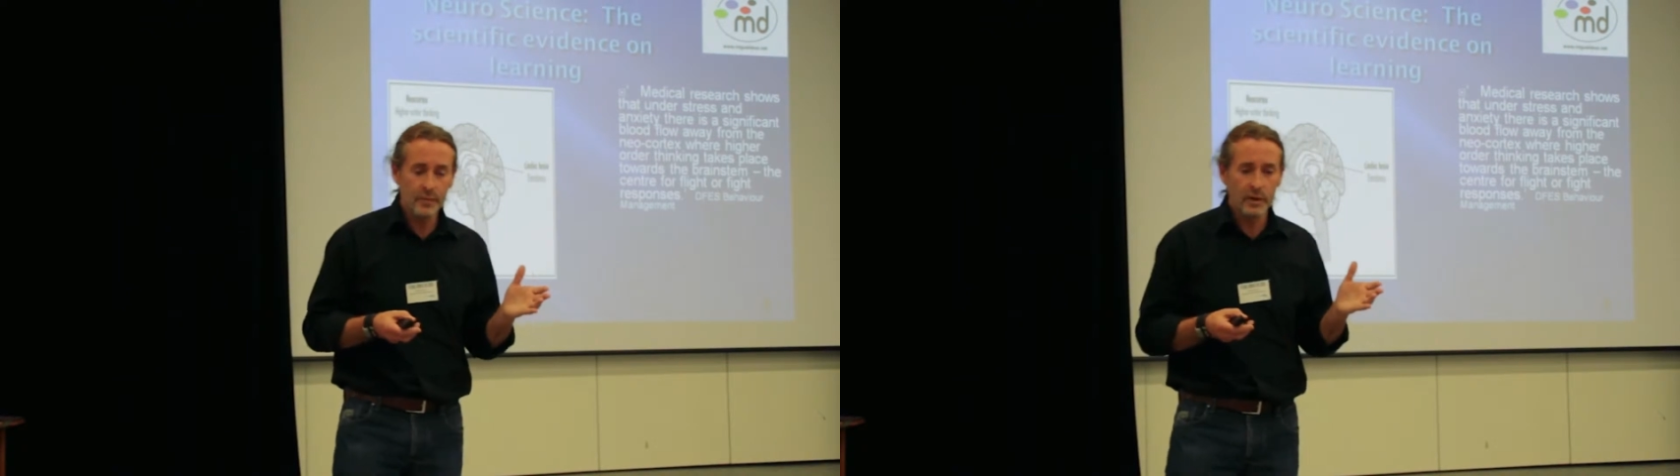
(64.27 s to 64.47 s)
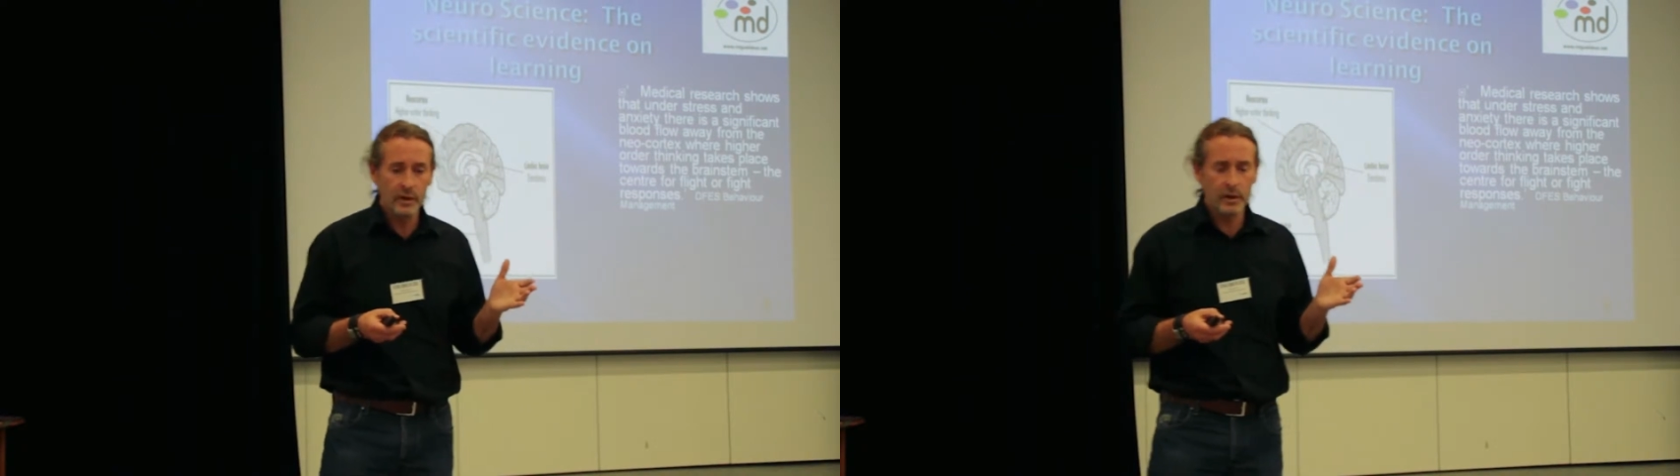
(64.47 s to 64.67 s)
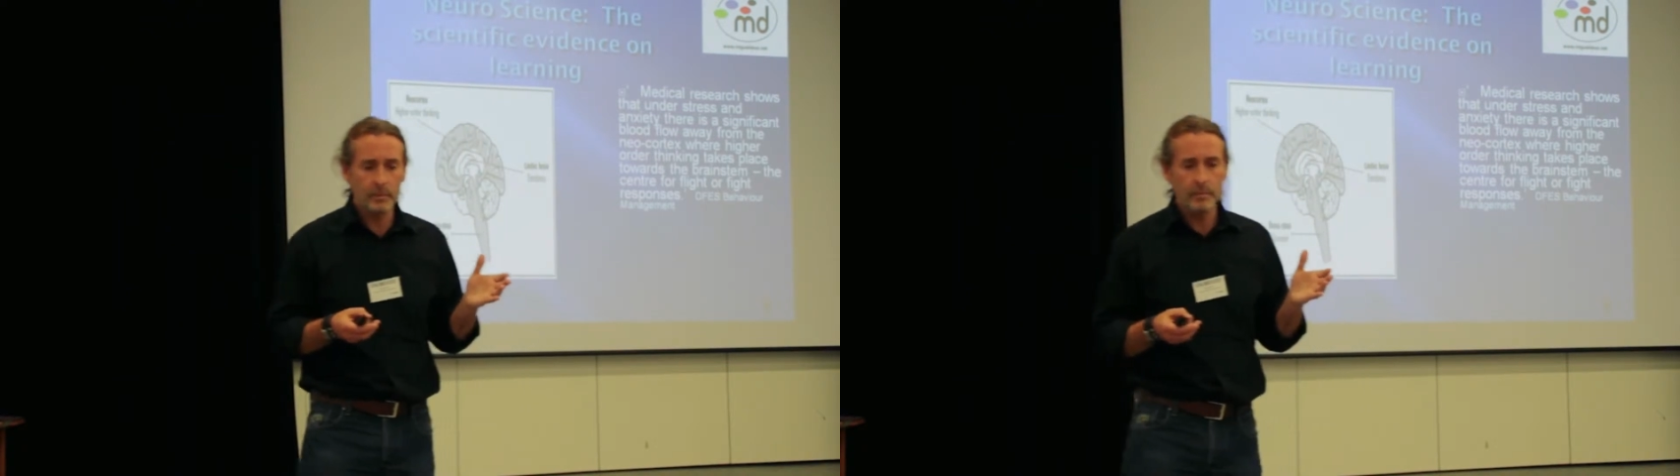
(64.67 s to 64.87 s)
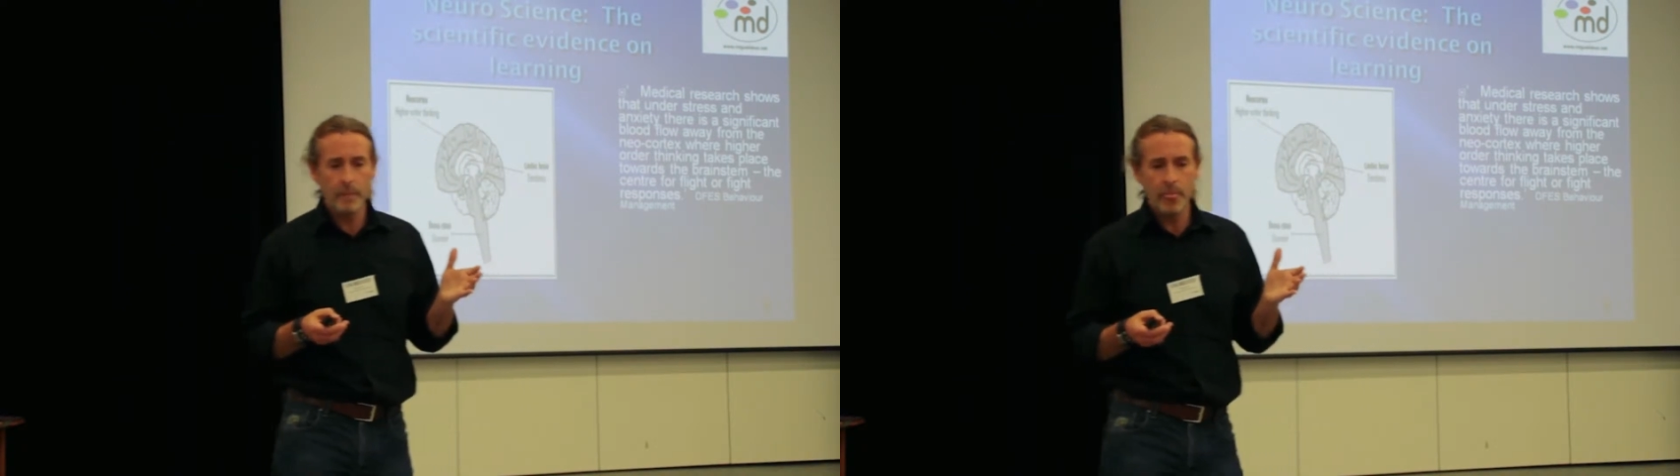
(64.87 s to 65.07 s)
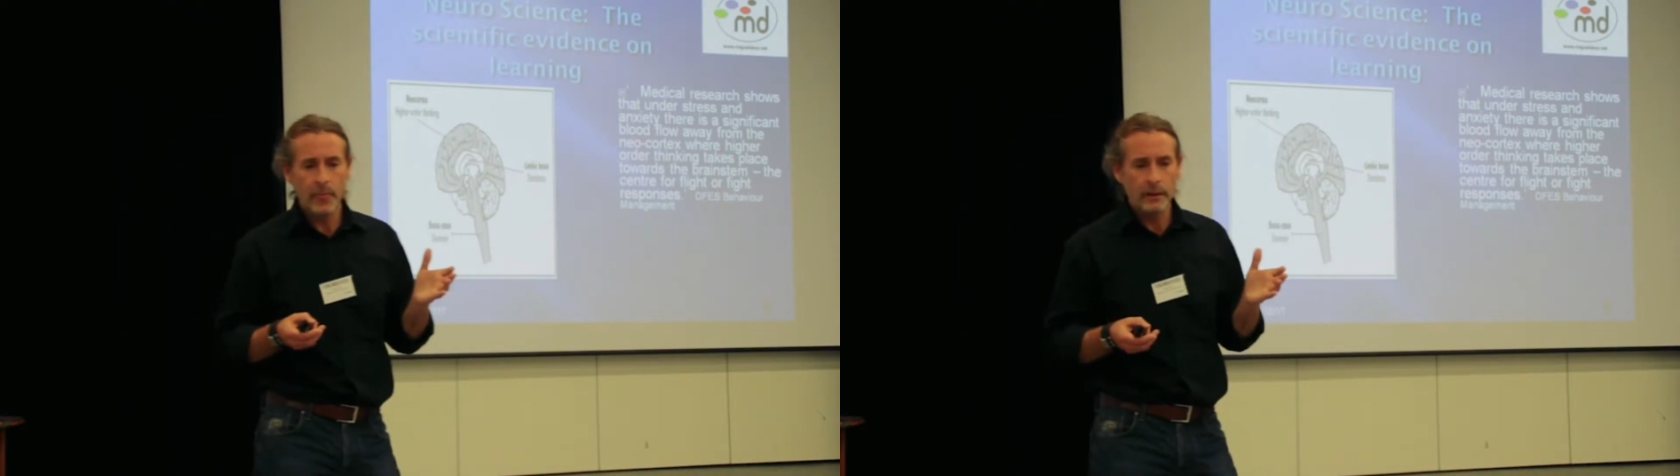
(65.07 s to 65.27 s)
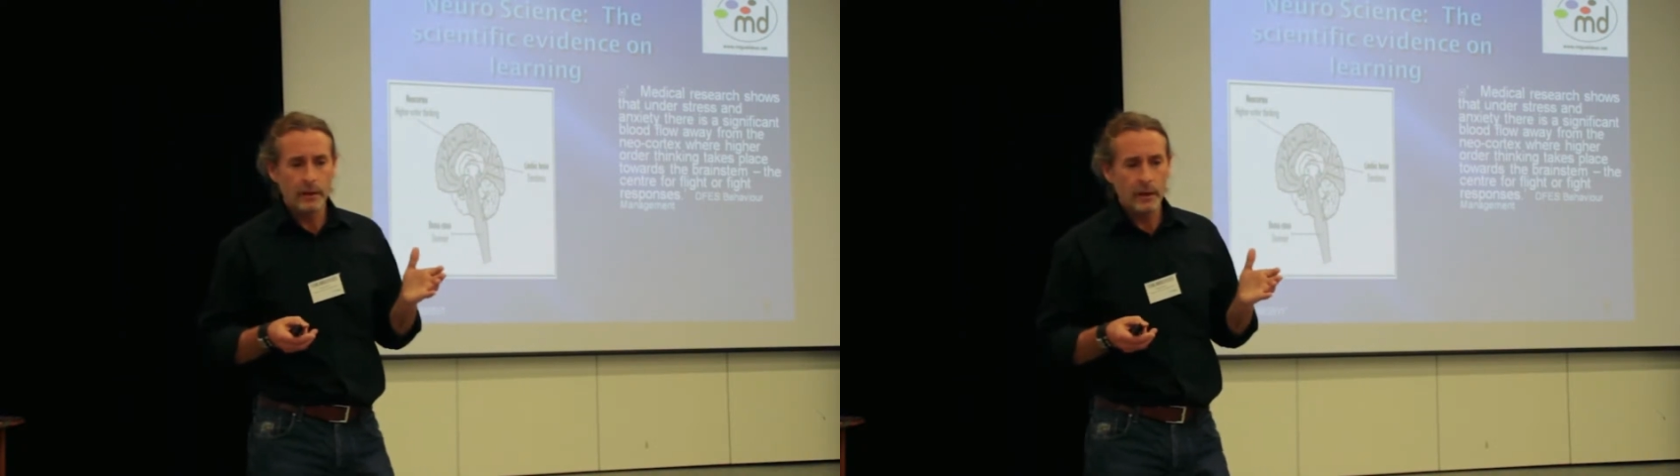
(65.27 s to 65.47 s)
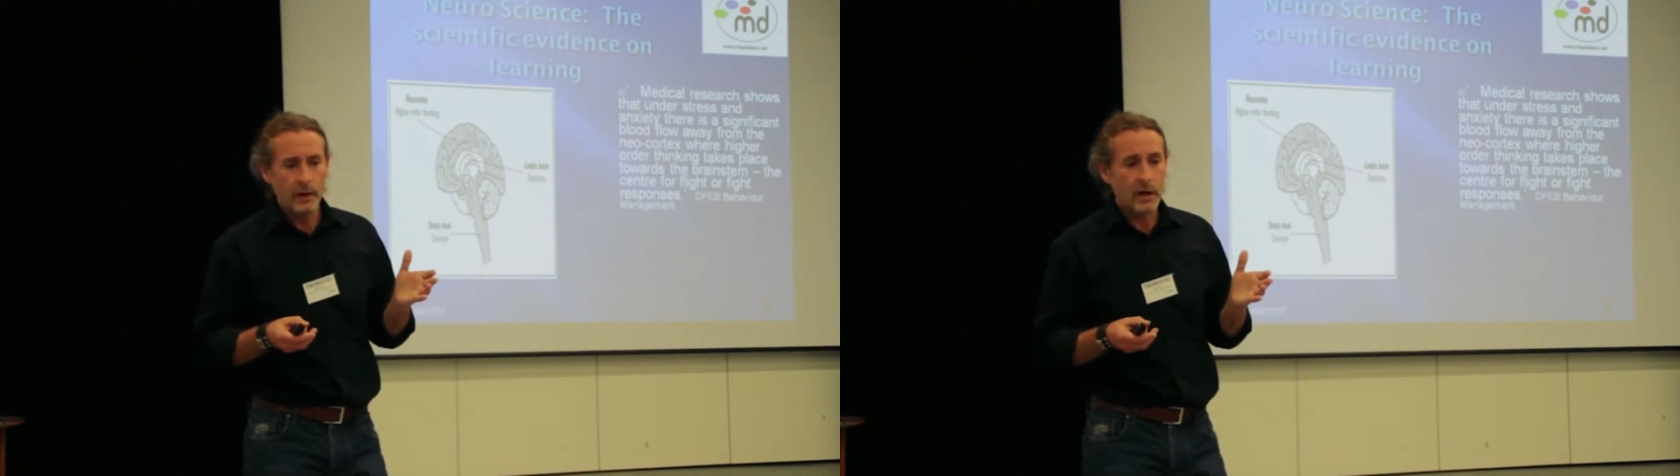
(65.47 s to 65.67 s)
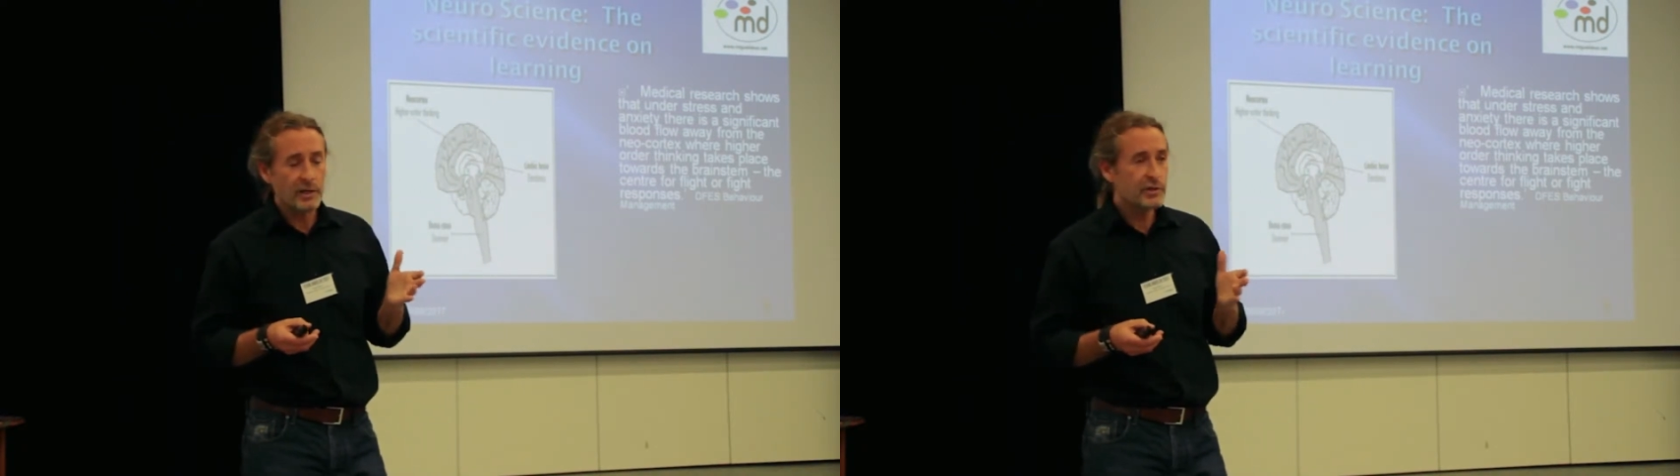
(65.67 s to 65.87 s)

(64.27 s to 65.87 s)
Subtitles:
I